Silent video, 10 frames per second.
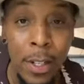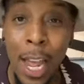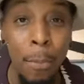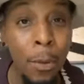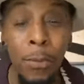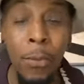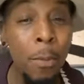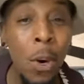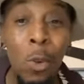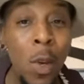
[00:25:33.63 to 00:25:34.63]
Samples
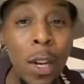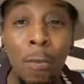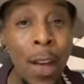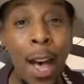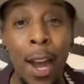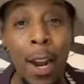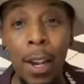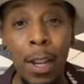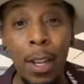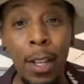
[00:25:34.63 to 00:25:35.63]
from Earth, Wind, and
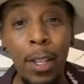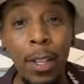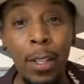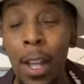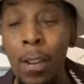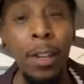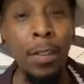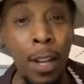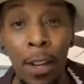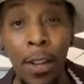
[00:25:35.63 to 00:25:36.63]
Fire. Dun,
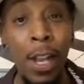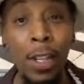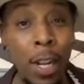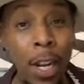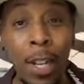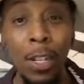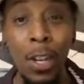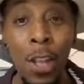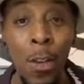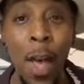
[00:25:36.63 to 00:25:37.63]
dun, dun,
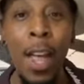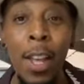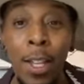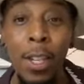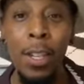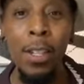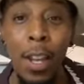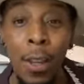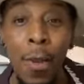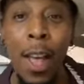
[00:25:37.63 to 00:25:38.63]
Jesus, you are, dun,
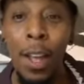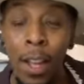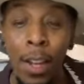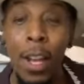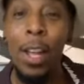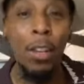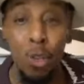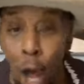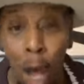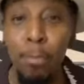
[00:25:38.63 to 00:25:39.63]
you are,
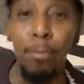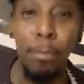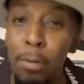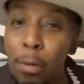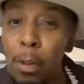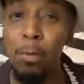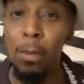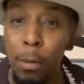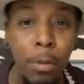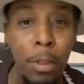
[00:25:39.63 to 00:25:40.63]
storm, dun, dun,
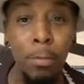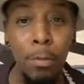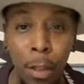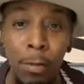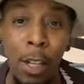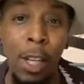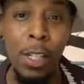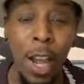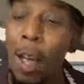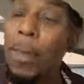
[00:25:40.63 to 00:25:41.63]
dun, dun,
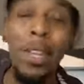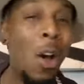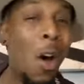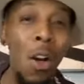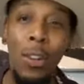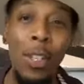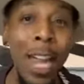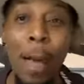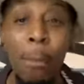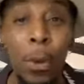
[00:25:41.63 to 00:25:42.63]
dun, storm. It's all
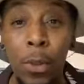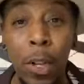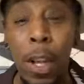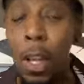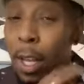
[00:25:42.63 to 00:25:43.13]
samples.